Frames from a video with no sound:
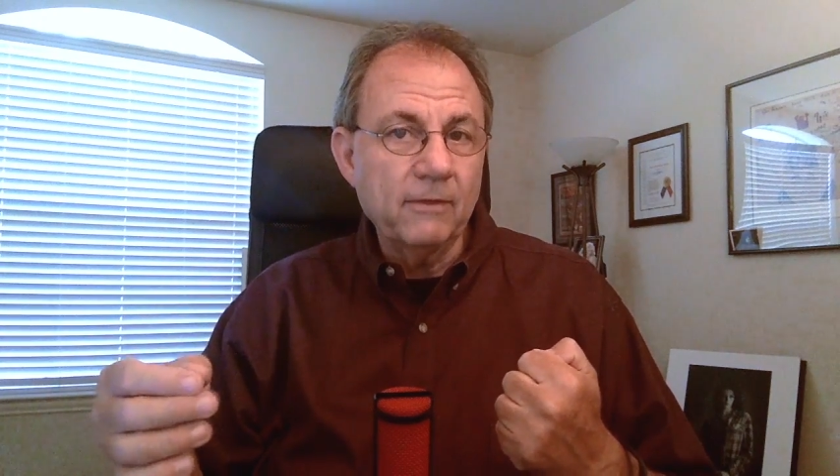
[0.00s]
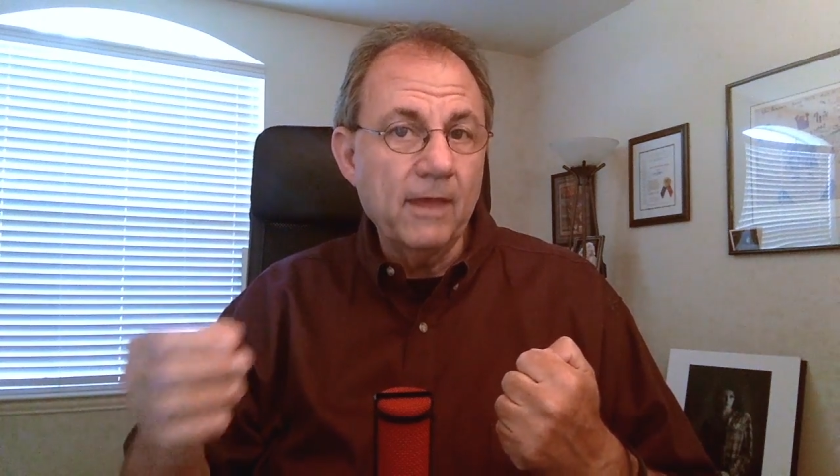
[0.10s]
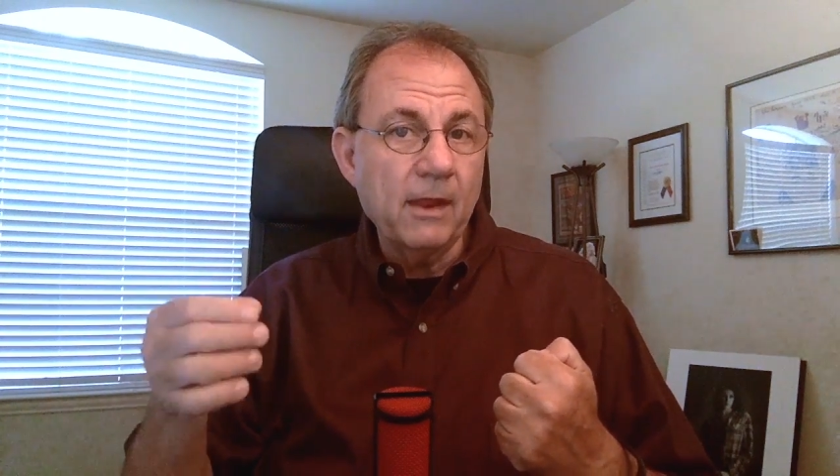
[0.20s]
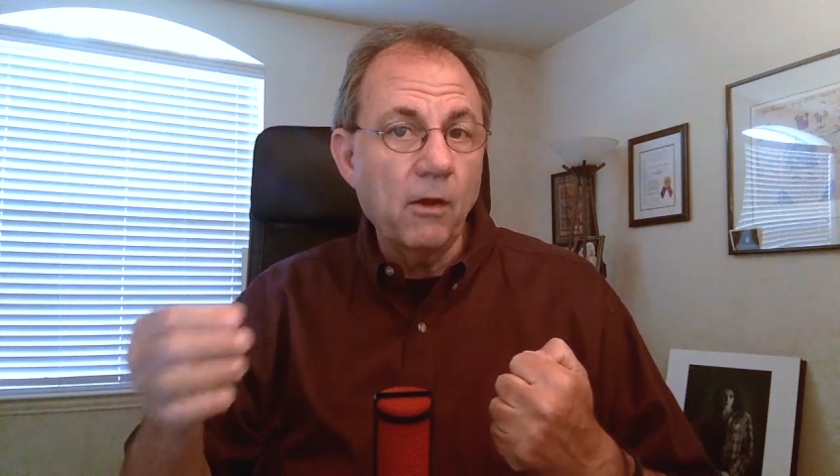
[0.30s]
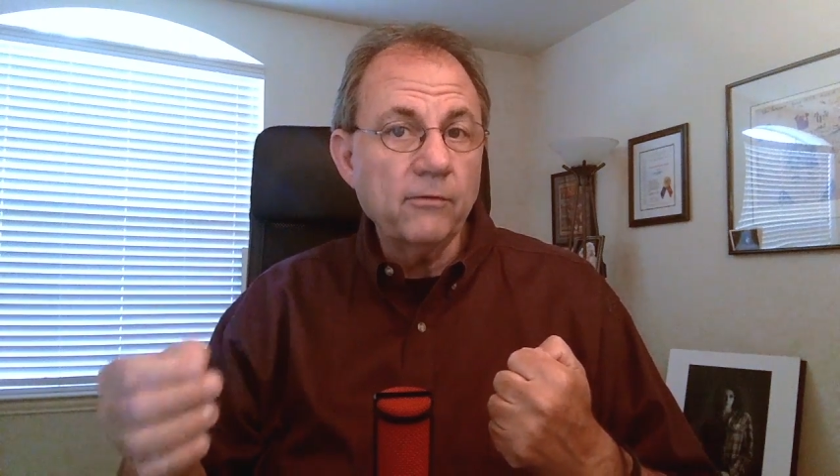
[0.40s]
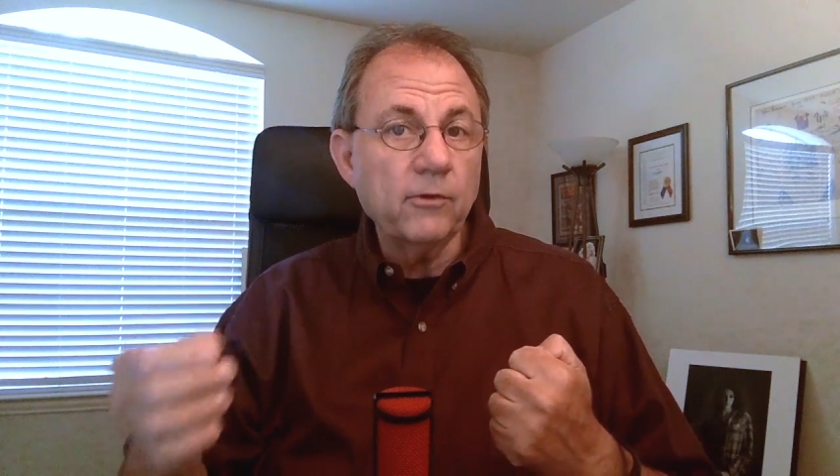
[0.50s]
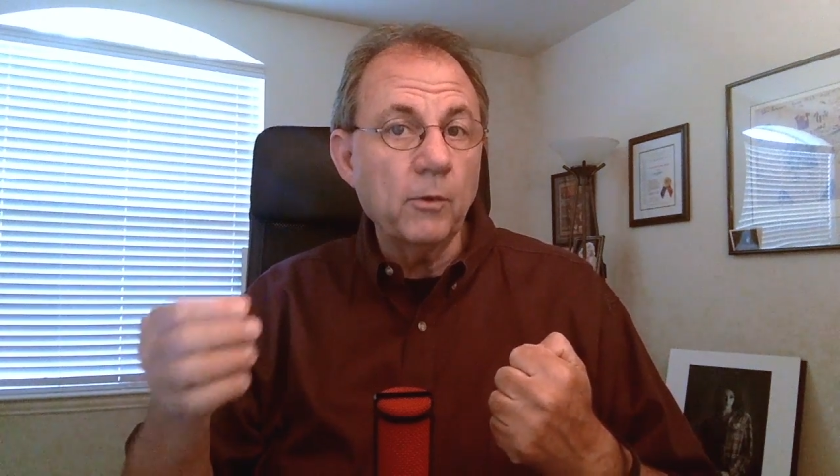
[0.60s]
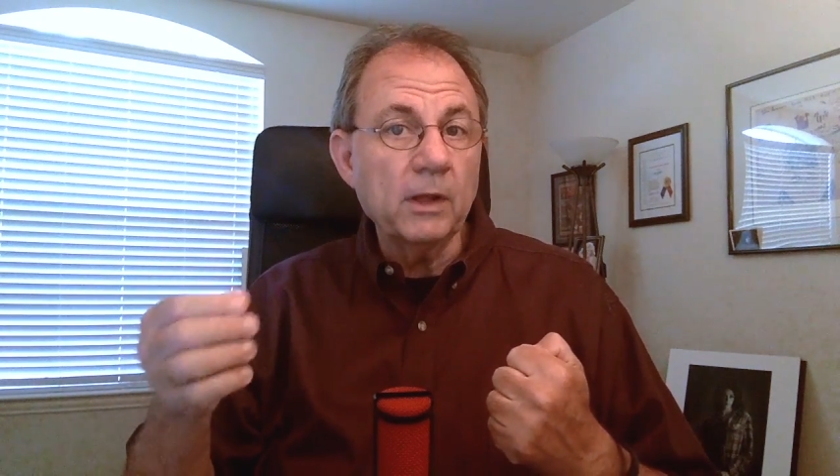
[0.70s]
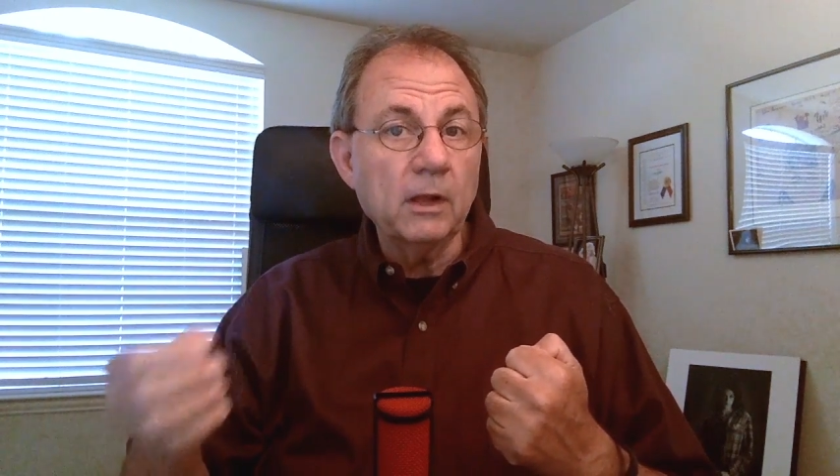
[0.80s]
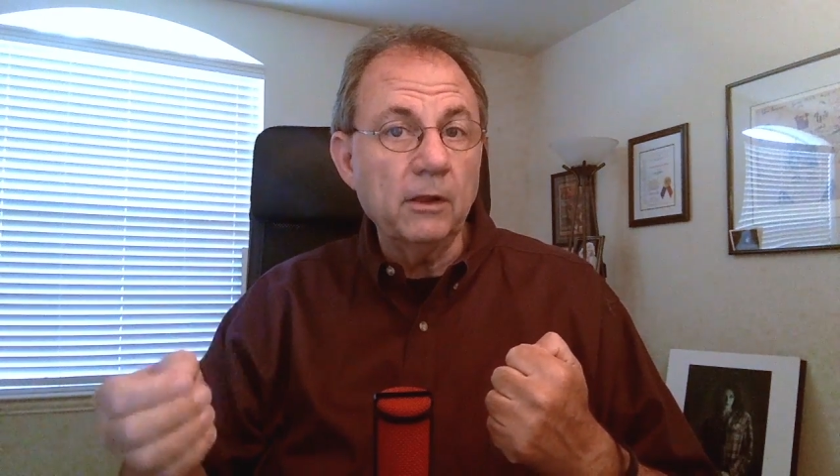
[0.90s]
and that
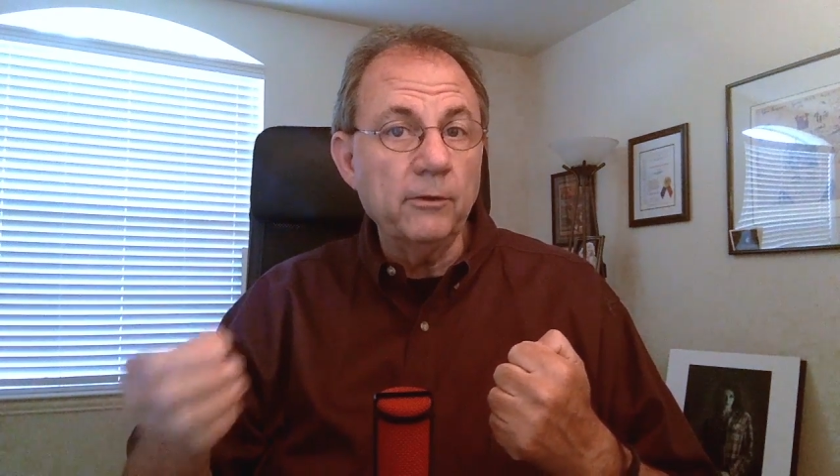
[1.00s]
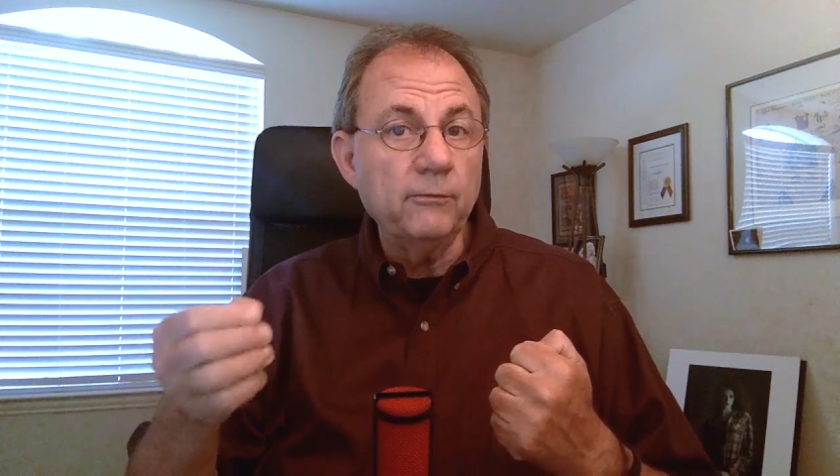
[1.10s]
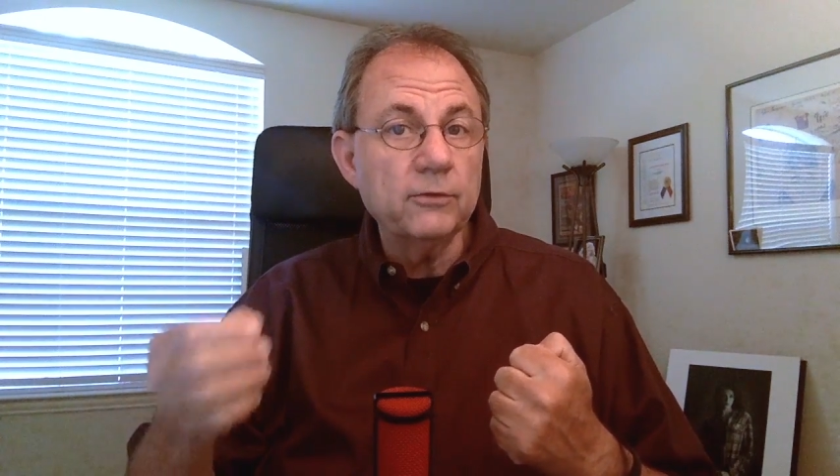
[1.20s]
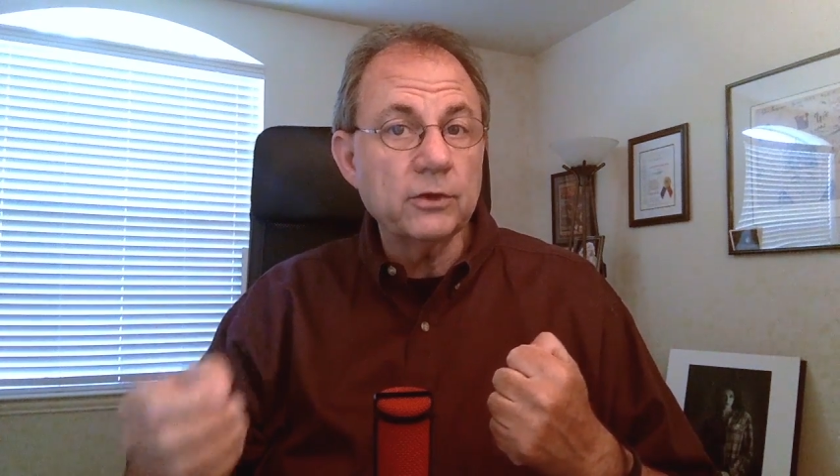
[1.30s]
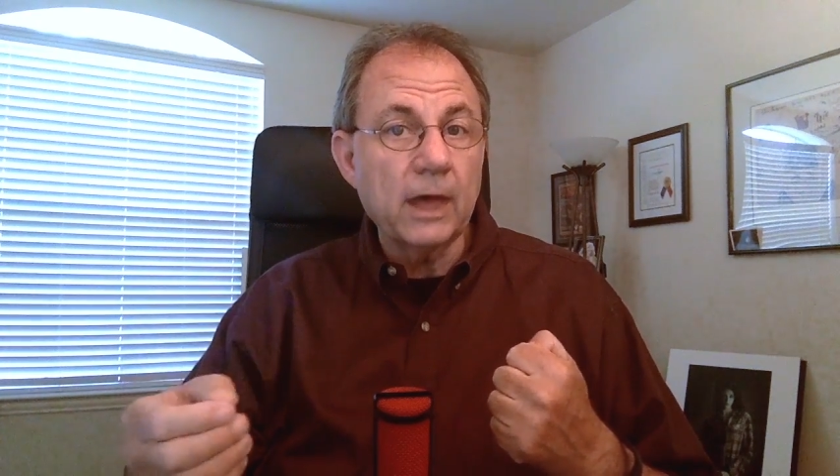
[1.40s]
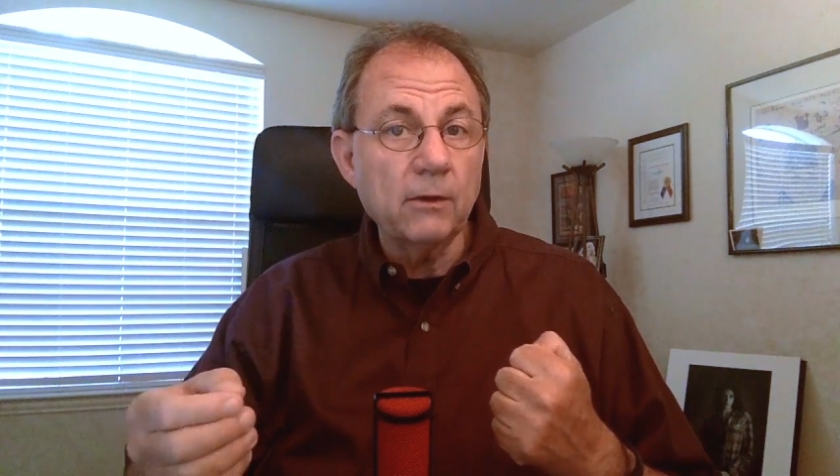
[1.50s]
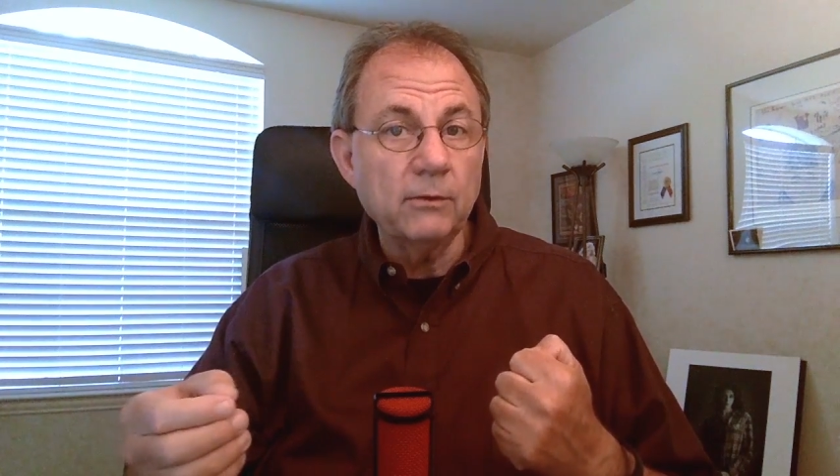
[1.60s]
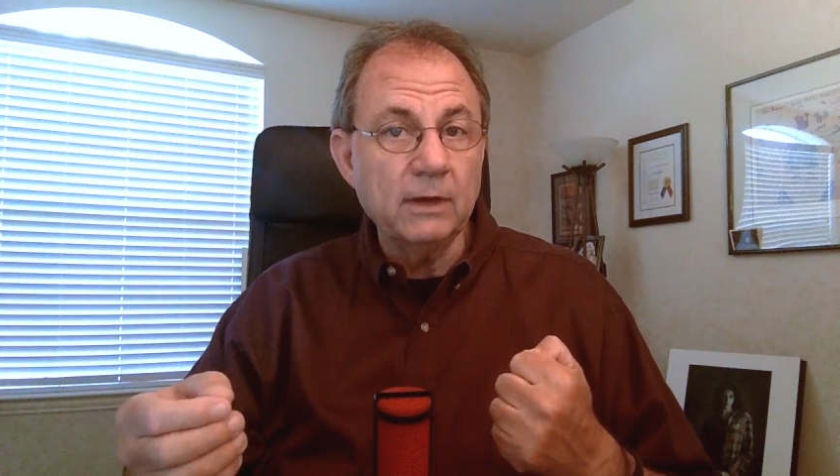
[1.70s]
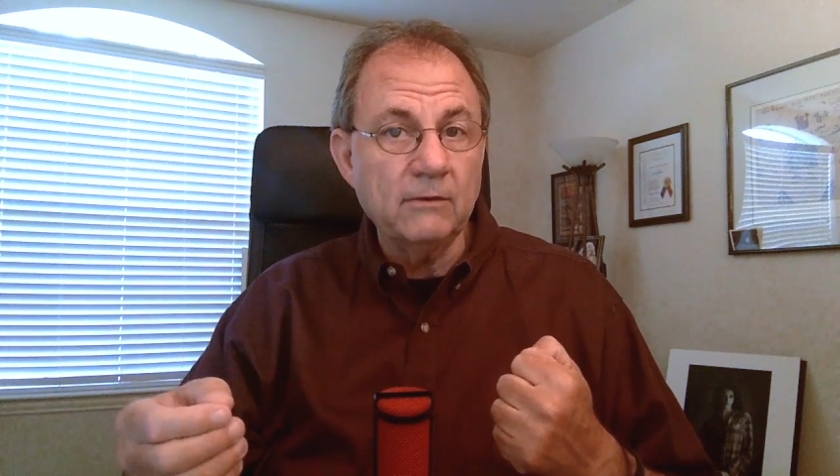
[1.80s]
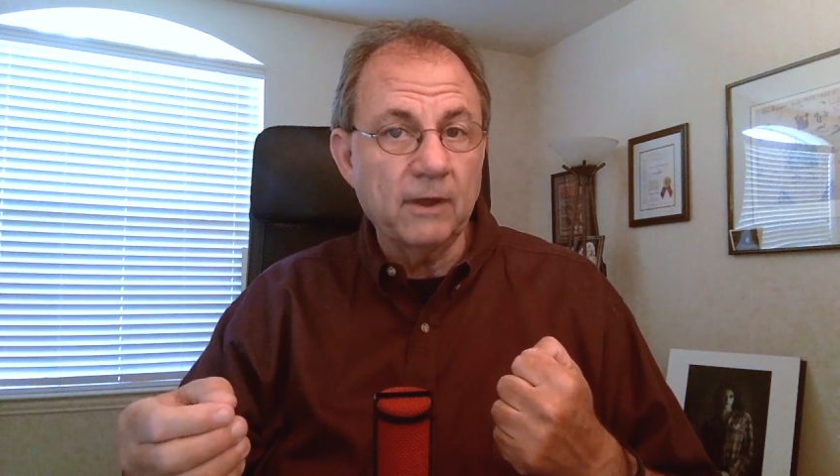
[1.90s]
also includes shadow
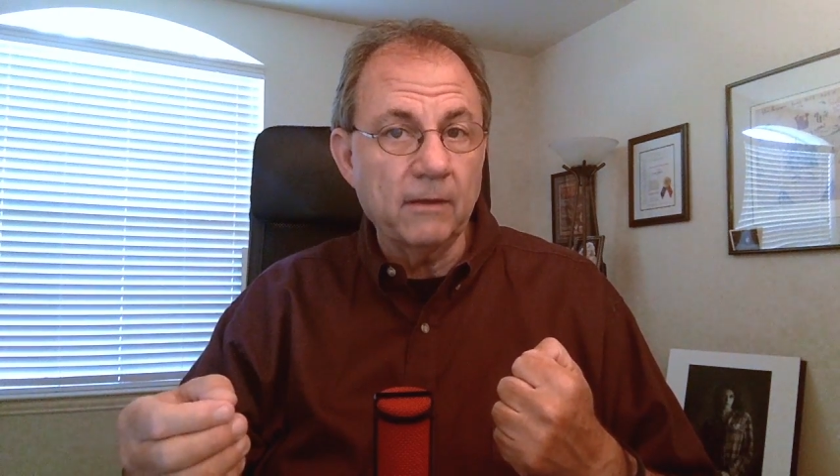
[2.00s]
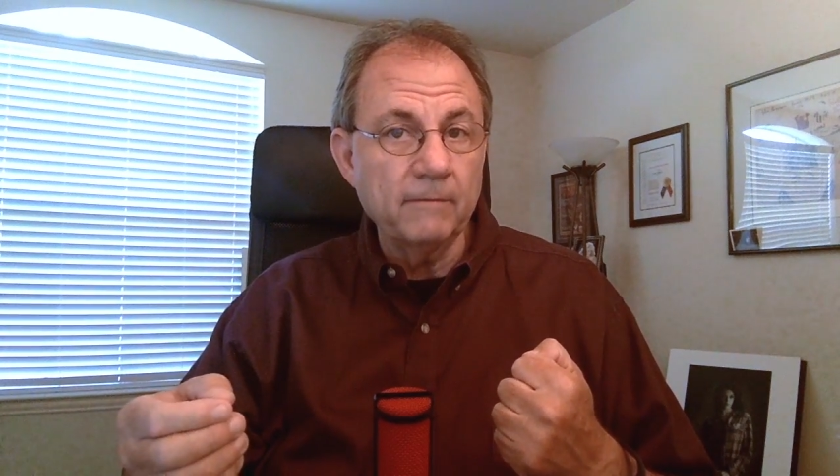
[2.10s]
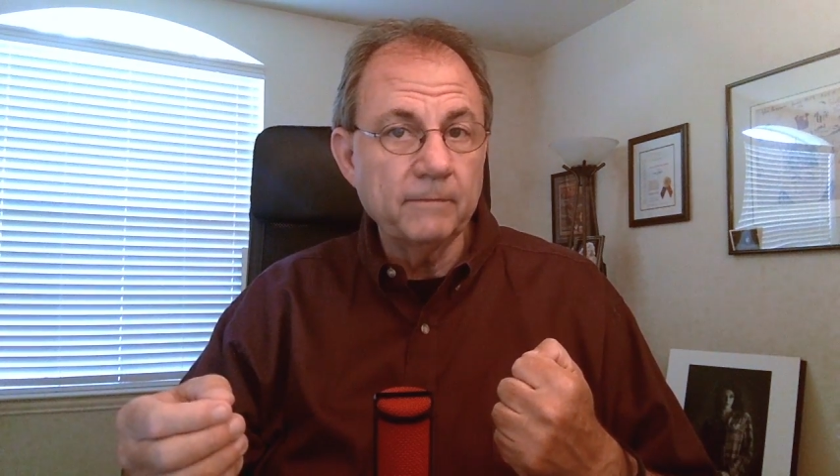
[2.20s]
detail